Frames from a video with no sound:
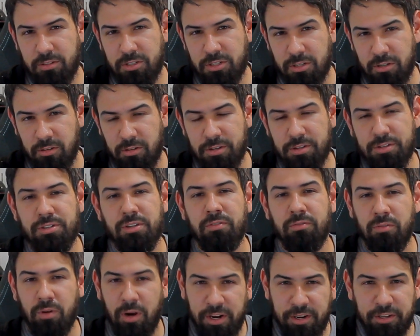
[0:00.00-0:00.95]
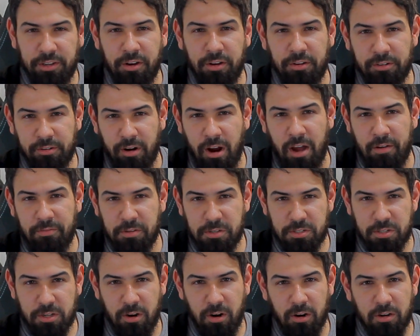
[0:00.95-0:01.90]
series of Radeon
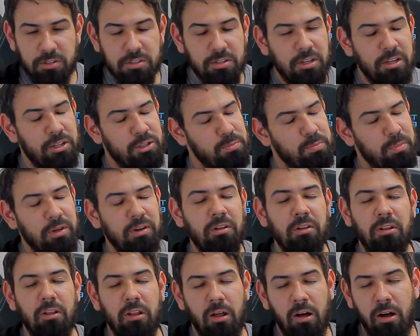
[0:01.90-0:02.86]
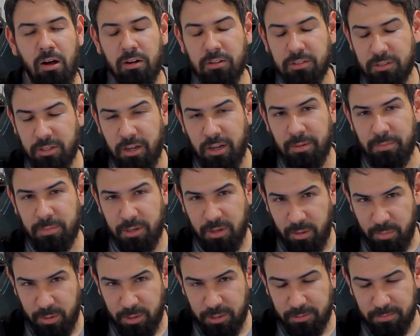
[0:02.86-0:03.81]
graphics cards. It's been a long time
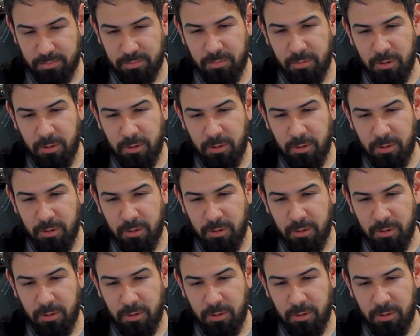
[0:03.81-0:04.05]
coming.